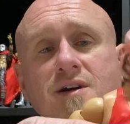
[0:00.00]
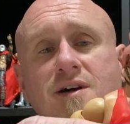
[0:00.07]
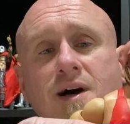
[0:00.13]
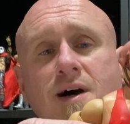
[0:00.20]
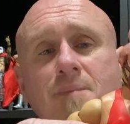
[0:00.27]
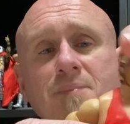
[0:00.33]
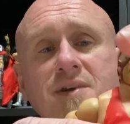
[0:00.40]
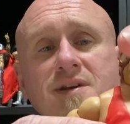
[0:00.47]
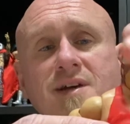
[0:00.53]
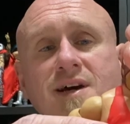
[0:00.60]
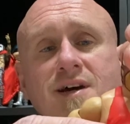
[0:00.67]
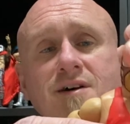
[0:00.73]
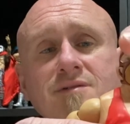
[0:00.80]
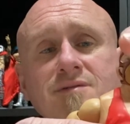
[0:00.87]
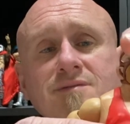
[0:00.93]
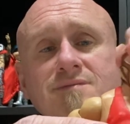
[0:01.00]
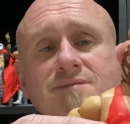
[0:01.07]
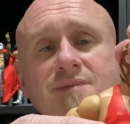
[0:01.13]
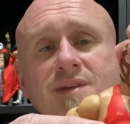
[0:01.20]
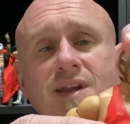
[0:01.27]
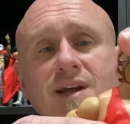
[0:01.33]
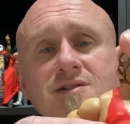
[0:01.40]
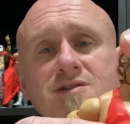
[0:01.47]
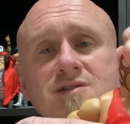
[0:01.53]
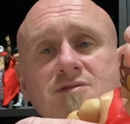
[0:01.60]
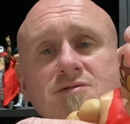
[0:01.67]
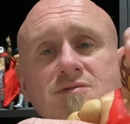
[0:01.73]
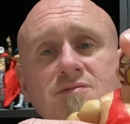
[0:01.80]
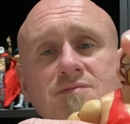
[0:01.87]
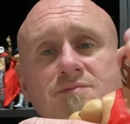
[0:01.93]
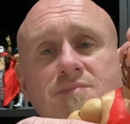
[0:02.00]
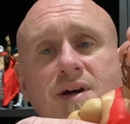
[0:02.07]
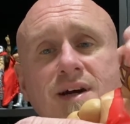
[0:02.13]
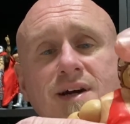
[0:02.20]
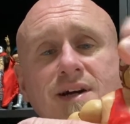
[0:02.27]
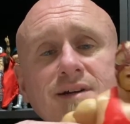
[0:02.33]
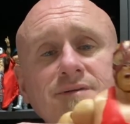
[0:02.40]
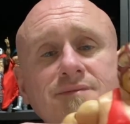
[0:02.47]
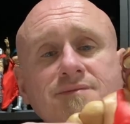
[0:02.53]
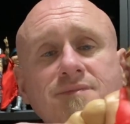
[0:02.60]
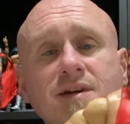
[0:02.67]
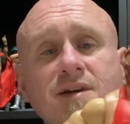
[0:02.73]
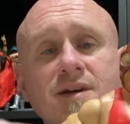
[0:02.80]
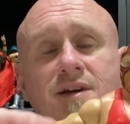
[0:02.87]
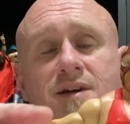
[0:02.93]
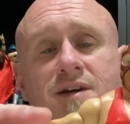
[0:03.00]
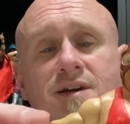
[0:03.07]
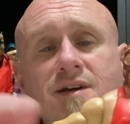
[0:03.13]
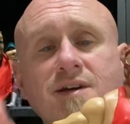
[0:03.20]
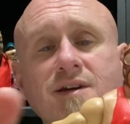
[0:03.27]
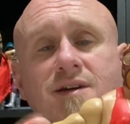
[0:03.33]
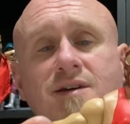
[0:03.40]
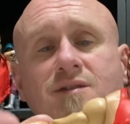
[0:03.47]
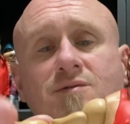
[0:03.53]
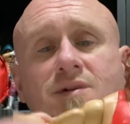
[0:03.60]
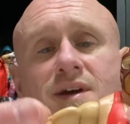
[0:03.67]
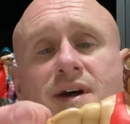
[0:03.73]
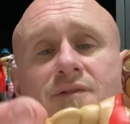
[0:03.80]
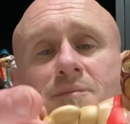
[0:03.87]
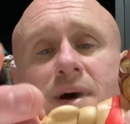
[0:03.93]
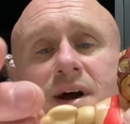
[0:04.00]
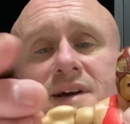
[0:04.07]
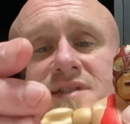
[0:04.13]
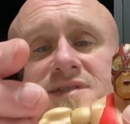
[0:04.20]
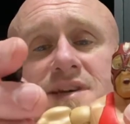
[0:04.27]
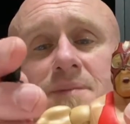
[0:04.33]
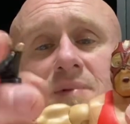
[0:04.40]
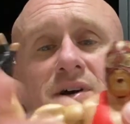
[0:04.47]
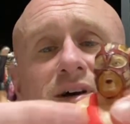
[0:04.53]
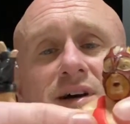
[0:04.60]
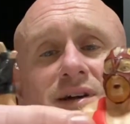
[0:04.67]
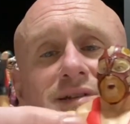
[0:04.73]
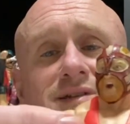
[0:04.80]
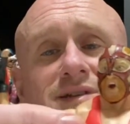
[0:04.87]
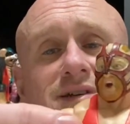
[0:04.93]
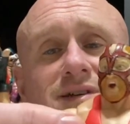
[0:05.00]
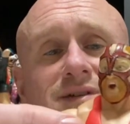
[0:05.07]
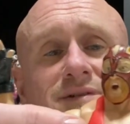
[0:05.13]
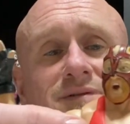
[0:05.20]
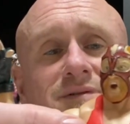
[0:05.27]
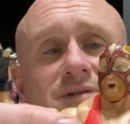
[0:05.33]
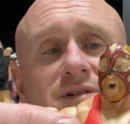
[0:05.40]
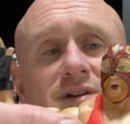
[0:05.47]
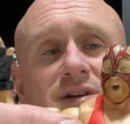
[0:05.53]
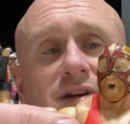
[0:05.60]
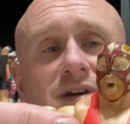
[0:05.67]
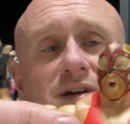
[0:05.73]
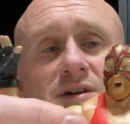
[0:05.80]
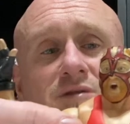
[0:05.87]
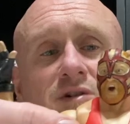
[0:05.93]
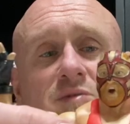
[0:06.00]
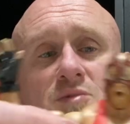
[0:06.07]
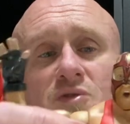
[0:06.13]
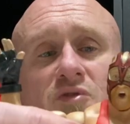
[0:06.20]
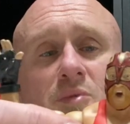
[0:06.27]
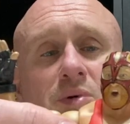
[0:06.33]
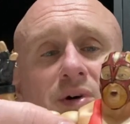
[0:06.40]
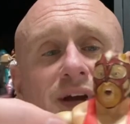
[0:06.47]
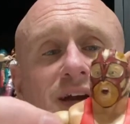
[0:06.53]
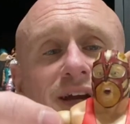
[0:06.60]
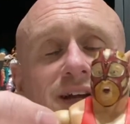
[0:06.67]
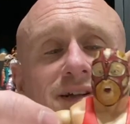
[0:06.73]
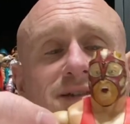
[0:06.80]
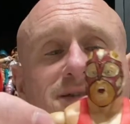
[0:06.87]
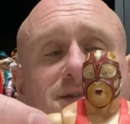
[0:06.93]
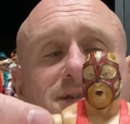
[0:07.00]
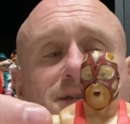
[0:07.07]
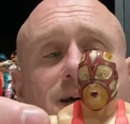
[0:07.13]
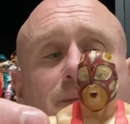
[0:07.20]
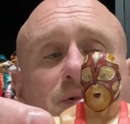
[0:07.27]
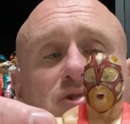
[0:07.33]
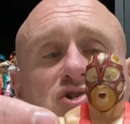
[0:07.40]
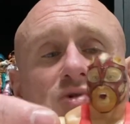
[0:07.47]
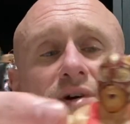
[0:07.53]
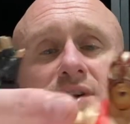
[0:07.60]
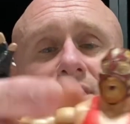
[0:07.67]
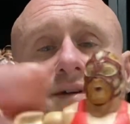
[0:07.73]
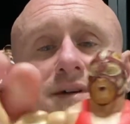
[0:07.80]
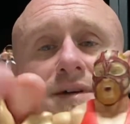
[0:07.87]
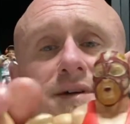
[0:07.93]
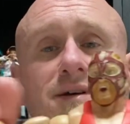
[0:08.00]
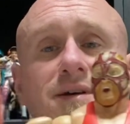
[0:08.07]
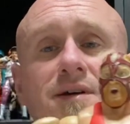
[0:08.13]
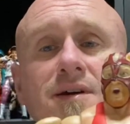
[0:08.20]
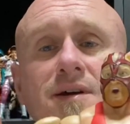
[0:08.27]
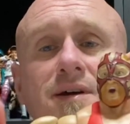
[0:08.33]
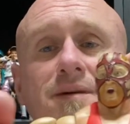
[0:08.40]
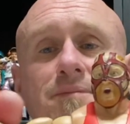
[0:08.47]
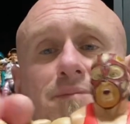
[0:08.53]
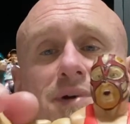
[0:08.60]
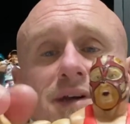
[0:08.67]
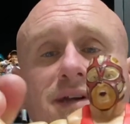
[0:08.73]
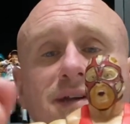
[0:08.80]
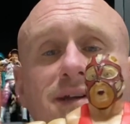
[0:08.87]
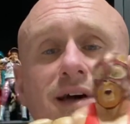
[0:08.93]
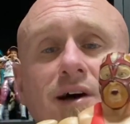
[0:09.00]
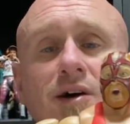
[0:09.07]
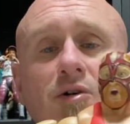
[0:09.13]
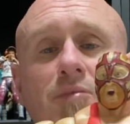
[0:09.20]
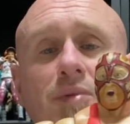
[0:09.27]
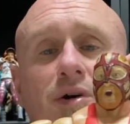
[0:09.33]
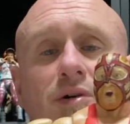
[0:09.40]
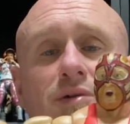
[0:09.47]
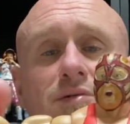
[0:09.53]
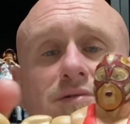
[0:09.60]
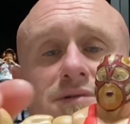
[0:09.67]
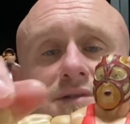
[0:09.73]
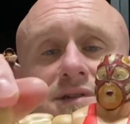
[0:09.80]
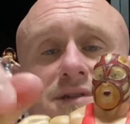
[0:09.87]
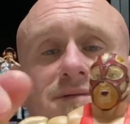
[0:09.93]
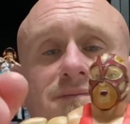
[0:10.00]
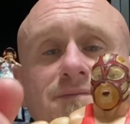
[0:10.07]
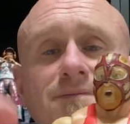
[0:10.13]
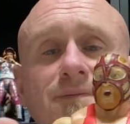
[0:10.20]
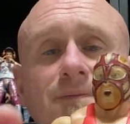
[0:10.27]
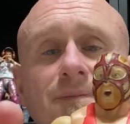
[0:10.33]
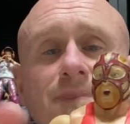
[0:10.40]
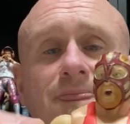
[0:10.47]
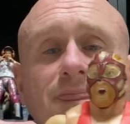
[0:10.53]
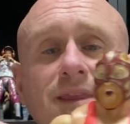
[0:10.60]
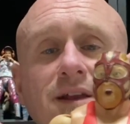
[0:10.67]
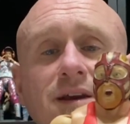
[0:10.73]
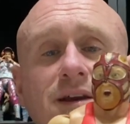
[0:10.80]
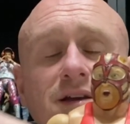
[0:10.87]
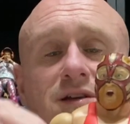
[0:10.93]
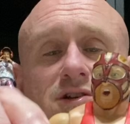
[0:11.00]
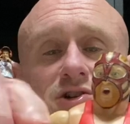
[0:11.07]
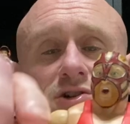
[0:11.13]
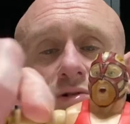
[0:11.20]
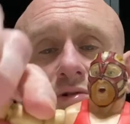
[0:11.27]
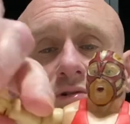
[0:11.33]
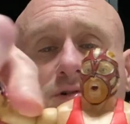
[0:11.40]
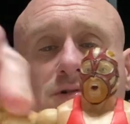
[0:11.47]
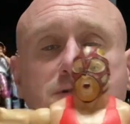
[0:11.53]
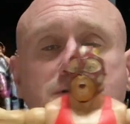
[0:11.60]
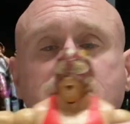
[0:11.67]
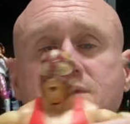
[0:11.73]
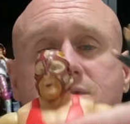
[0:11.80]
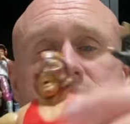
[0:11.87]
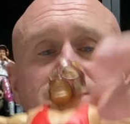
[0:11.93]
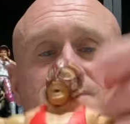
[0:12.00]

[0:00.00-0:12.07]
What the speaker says: Up and down, not too bad. We have bicep cut, removable hands, double jointed pinned elbows, shoulders.